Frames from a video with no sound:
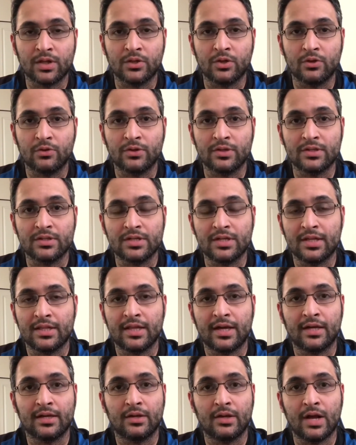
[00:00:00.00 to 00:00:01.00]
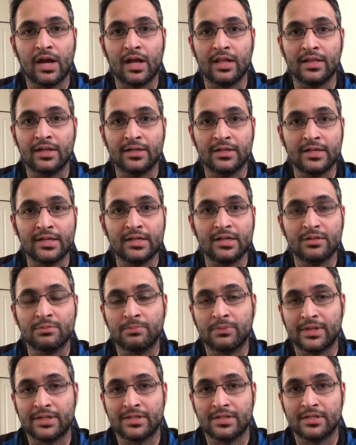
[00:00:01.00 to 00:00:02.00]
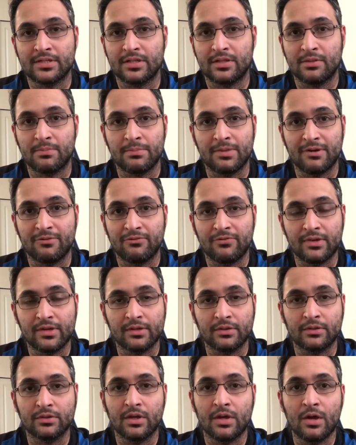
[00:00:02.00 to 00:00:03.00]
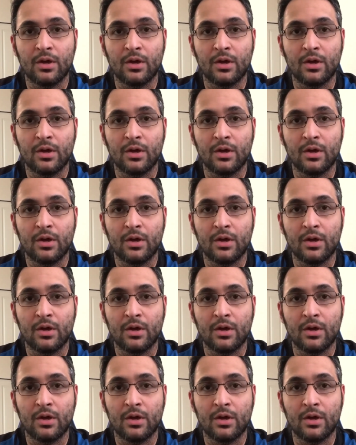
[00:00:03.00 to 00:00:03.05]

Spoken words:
You could see that Gagliardini's presence in the midfield